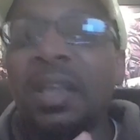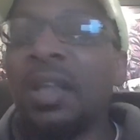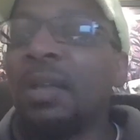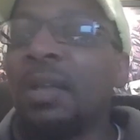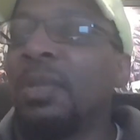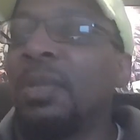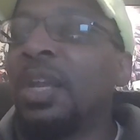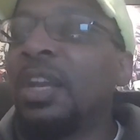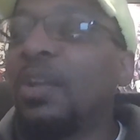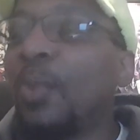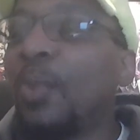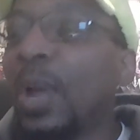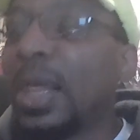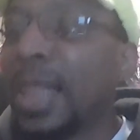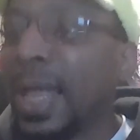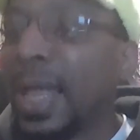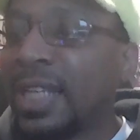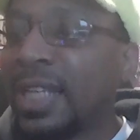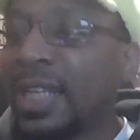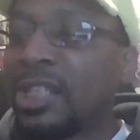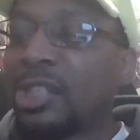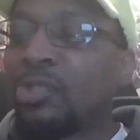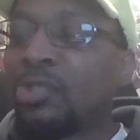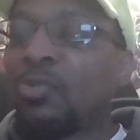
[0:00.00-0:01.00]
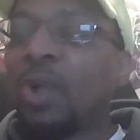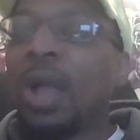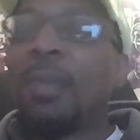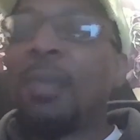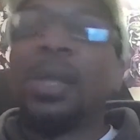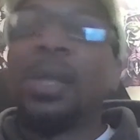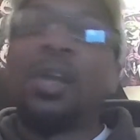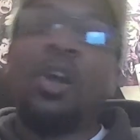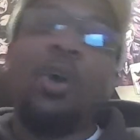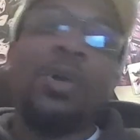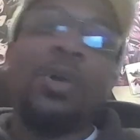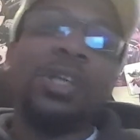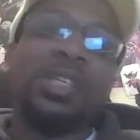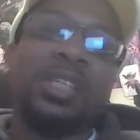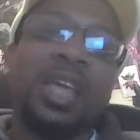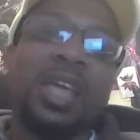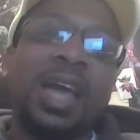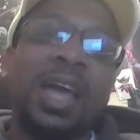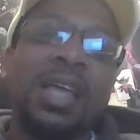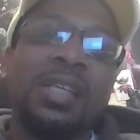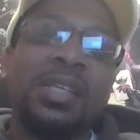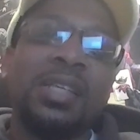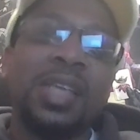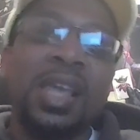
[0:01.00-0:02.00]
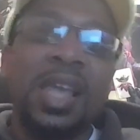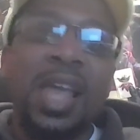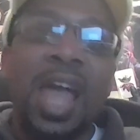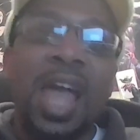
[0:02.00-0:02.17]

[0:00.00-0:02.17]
But anyway, like and subscribe like always, guys.